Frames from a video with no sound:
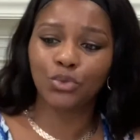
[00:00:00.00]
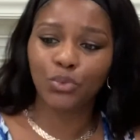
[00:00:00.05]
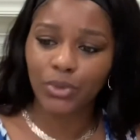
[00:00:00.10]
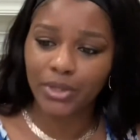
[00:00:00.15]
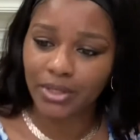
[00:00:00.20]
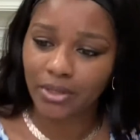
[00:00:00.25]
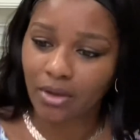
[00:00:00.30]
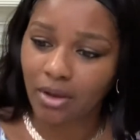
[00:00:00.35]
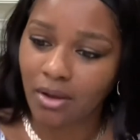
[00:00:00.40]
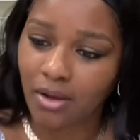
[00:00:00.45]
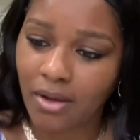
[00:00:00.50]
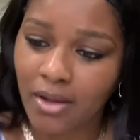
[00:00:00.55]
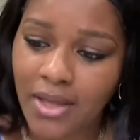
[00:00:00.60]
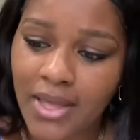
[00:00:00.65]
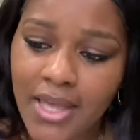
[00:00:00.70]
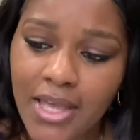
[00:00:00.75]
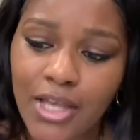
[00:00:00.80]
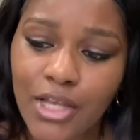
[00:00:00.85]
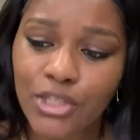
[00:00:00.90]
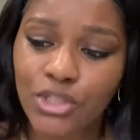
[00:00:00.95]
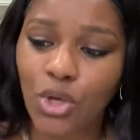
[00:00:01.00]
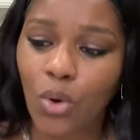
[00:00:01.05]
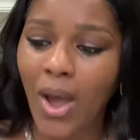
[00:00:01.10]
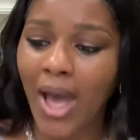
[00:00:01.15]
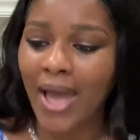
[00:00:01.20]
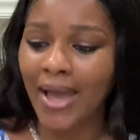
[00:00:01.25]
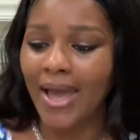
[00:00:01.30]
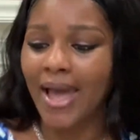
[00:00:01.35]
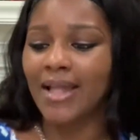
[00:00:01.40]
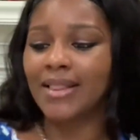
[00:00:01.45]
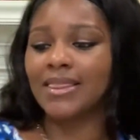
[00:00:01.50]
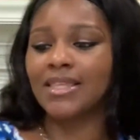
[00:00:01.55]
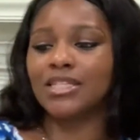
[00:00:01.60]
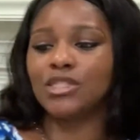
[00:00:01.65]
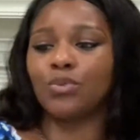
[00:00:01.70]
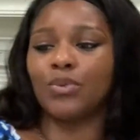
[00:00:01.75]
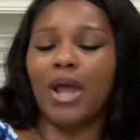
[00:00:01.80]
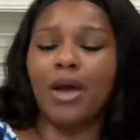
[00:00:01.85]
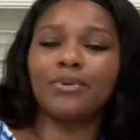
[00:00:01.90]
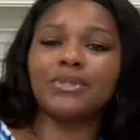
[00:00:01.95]
it, y'all. So I got this
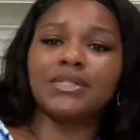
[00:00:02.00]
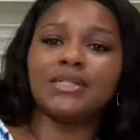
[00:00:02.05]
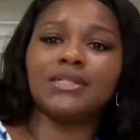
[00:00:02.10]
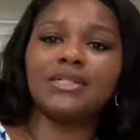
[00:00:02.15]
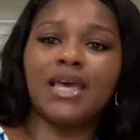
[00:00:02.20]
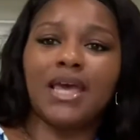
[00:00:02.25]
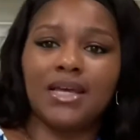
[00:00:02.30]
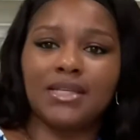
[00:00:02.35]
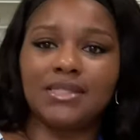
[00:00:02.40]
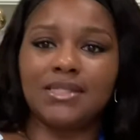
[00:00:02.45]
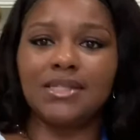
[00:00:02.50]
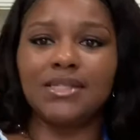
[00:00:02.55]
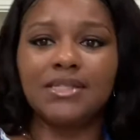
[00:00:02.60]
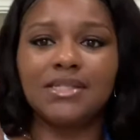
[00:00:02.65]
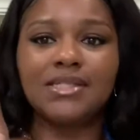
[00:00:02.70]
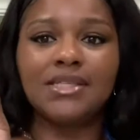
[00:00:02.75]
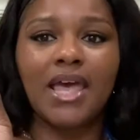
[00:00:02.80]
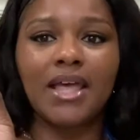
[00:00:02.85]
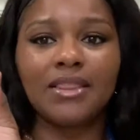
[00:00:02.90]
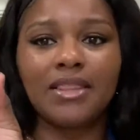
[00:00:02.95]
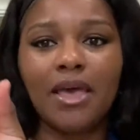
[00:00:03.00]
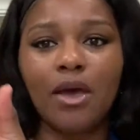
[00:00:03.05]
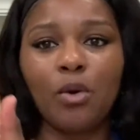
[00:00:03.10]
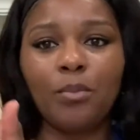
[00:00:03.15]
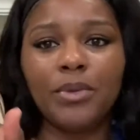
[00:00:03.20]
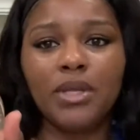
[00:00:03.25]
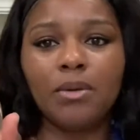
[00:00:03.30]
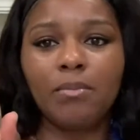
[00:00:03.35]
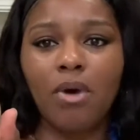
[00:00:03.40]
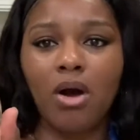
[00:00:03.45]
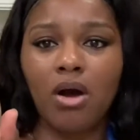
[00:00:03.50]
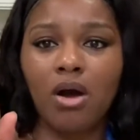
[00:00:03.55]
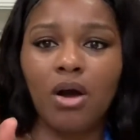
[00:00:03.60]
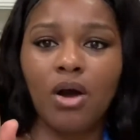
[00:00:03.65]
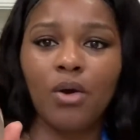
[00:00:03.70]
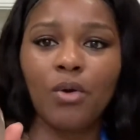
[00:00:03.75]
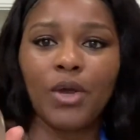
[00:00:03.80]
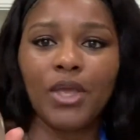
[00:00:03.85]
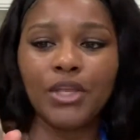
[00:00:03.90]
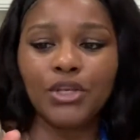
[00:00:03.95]
when I was in Texas at the Alameda
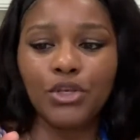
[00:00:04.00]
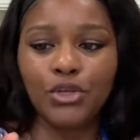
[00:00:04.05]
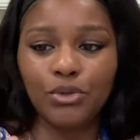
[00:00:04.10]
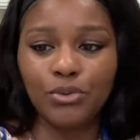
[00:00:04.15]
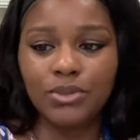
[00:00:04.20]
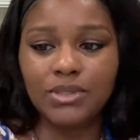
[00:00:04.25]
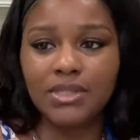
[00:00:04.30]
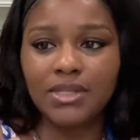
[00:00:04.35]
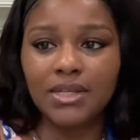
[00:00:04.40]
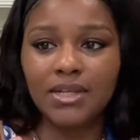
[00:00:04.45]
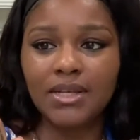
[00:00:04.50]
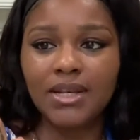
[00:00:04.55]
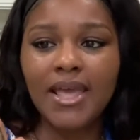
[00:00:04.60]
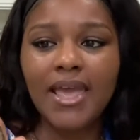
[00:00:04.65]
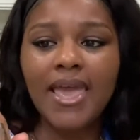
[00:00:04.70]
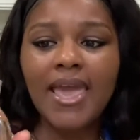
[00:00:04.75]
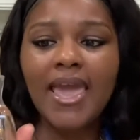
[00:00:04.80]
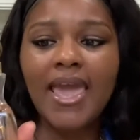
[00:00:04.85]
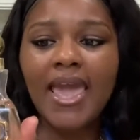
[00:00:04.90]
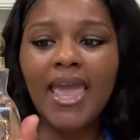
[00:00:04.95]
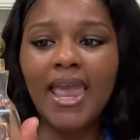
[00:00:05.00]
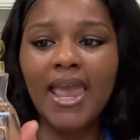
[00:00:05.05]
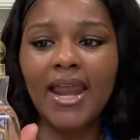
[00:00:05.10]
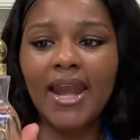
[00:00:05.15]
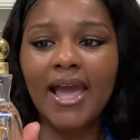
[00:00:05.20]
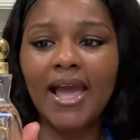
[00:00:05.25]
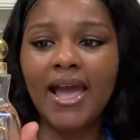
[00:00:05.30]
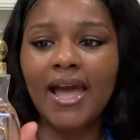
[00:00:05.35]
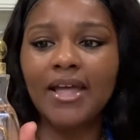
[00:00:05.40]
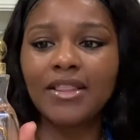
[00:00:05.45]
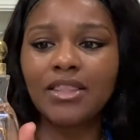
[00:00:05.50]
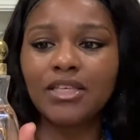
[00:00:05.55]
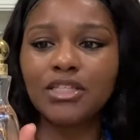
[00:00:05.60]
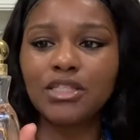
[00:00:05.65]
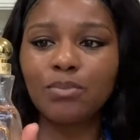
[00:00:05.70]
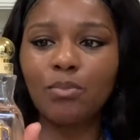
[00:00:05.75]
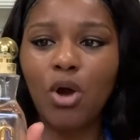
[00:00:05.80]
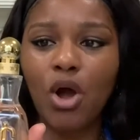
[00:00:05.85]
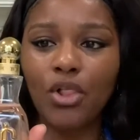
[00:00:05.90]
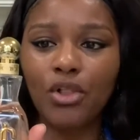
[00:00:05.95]
Mall in Houston, and I got the
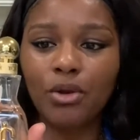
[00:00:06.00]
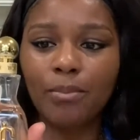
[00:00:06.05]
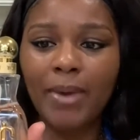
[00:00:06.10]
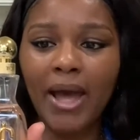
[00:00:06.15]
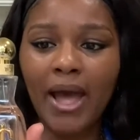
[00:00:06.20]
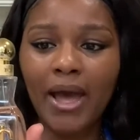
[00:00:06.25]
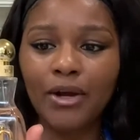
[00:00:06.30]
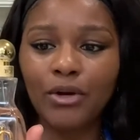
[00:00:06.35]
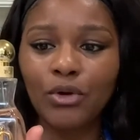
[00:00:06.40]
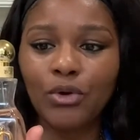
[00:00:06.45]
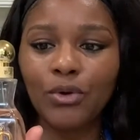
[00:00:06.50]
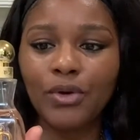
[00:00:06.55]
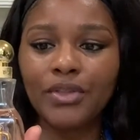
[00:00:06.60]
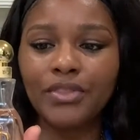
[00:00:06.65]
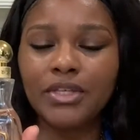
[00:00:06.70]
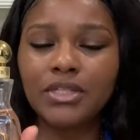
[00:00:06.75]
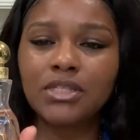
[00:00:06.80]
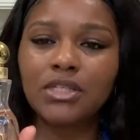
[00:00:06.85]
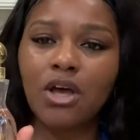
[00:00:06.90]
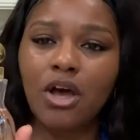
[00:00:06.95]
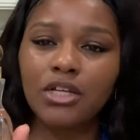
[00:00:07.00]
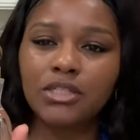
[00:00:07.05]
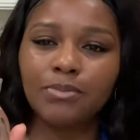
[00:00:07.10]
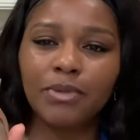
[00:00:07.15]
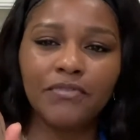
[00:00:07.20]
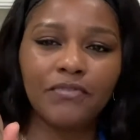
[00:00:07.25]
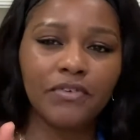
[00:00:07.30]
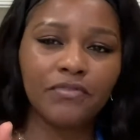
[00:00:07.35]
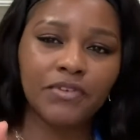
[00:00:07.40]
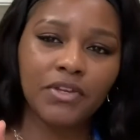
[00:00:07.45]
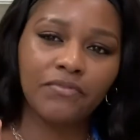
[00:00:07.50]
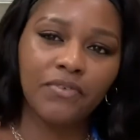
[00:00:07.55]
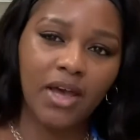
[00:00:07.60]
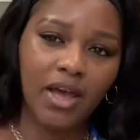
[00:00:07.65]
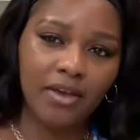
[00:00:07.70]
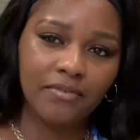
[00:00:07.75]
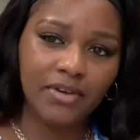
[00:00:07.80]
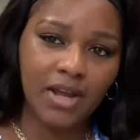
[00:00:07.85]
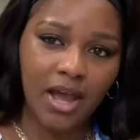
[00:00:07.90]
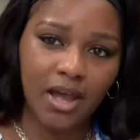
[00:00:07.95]
smaller bottle, and this cost me
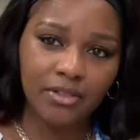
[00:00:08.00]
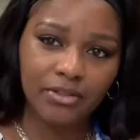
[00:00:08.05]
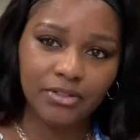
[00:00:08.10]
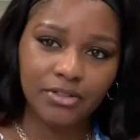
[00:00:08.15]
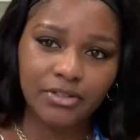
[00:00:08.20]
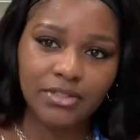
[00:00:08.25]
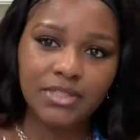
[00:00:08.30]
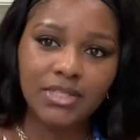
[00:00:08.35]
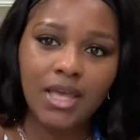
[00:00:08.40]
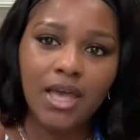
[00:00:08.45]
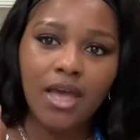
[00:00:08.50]
$55.